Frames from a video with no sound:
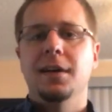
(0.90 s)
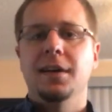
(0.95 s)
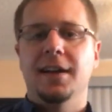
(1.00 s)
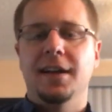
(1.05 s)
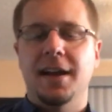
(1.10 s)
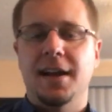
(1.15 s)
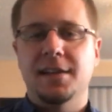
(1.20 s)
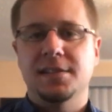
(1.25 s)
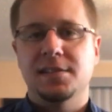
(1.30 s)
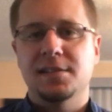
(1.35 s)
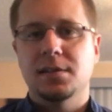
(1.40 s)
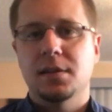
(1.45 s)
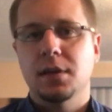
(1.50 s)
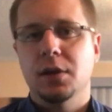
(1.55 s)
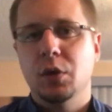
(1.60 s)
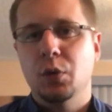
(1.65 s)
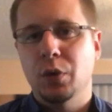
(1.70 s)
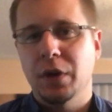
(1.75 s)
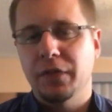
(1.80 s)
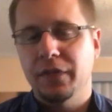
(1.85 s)
Hey guys,
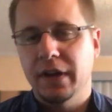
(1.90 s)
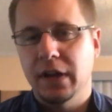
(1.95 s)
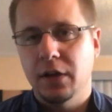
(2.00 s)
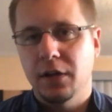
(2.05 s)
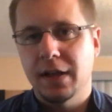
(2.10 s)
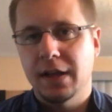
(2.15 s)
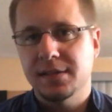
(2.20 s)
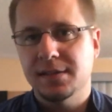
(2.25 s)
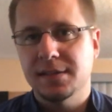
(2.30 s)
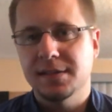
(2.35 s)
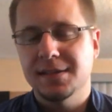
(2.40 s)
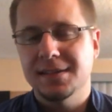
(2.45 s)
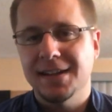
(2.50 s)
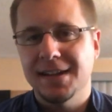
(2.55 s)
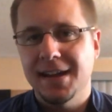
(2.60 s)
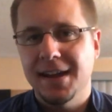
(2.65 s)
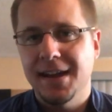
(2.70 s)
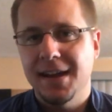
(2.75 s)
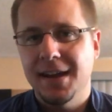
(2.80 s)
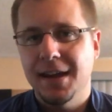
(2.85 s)
quick video lesson
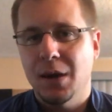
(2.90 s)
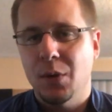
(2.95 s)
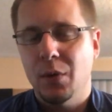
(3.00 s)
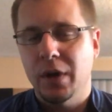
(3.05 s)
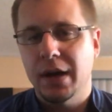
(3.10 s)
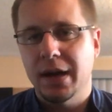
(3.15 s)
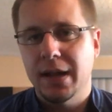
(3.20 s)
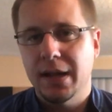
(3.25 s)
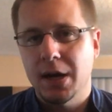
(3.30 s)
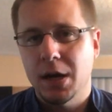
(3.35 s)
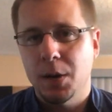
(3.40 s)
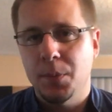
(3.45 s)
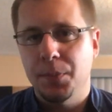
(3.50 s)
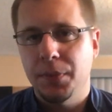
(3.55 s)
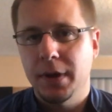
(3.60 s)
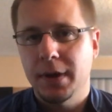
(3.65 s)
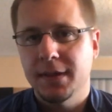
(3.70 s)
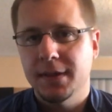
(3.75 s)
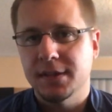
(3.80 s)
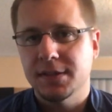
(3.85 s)
today. I wanted to
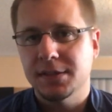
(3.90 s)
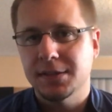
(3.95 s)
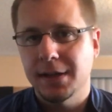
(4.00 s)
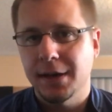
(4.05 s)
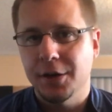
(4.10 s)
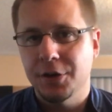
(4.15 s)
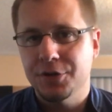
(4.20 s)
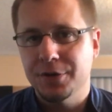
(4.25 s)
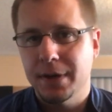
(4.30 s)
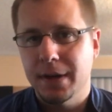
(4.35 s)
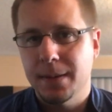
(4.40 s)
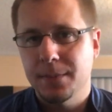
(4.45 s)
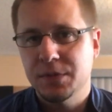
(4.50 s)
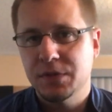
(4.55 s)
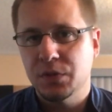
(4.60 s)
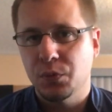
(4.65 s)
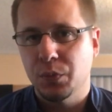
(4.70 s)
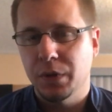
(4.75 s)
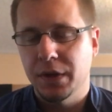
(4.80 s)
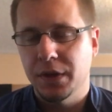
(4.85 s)
help the snare
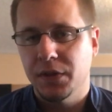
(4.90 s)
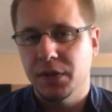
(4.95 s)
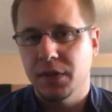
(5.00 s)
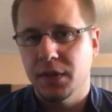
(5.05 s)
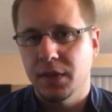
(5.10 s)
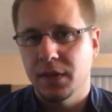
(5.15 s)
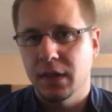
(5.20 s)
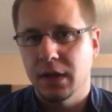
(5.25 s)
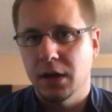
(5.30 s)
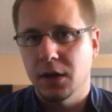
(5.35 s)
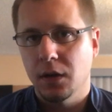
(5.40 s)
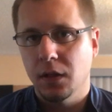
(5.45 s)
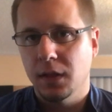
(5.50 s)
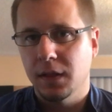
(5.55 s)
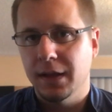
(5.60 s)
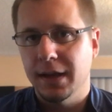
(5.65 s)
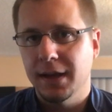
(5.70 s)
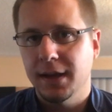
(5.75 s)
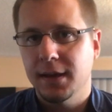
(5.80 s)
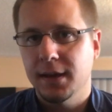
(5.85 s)
drums with their
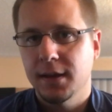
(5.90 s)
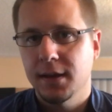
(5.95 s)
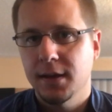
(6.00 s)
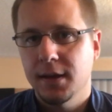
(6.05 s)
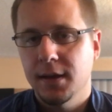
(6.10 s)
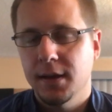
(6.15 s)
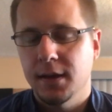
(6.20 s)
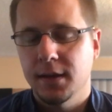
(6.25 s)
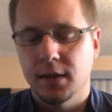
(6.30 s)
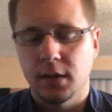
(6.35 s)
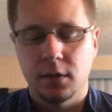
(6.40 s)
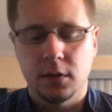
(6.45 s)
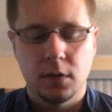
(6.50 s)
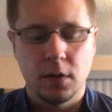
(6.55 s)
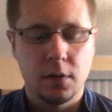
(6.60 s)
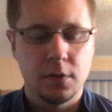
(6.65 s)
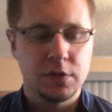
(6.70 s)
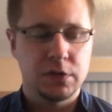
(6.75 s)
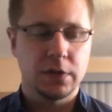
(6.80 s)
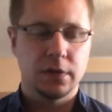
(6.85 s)
lick in the
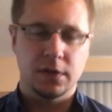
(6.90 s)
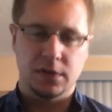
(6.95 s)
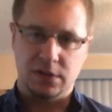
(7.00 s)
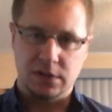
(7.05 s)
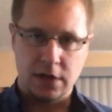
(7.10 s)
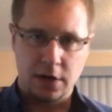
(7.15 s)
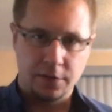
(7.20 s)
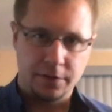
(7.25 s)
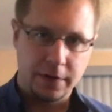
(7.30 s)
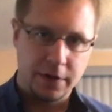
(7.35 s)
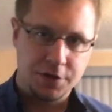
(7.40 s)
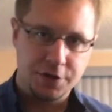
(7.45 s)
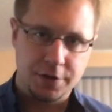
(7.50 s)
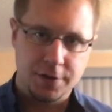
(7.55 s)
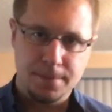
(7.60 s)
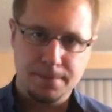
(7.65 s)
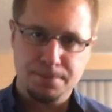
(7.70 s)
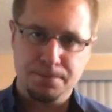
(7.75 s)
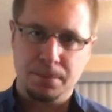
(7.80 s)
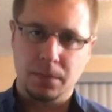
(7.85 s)
closer, the snare
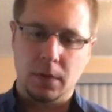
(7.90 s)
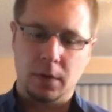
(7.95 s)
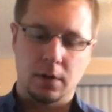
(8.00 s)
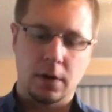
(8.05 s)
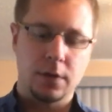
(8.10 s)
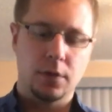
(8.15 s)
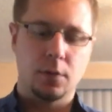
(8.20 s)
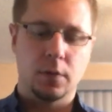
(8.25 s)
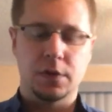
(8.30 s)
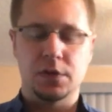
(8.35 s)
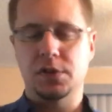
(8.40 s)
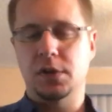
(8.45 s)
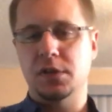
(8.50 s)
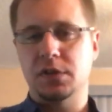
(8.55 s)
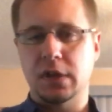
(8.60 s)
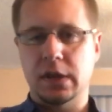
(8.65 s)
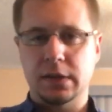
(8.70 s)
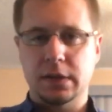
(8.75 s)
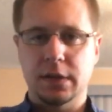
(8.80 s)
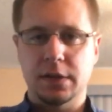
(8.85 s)
feature. Alright, the one that
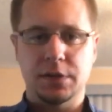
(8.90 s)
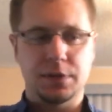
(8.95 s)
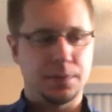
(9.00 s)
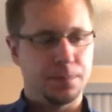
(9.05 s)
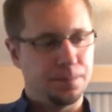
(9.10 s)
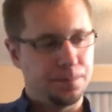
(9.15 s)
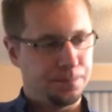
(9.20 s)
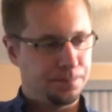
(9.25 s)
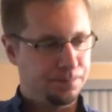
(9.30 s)
starts like this.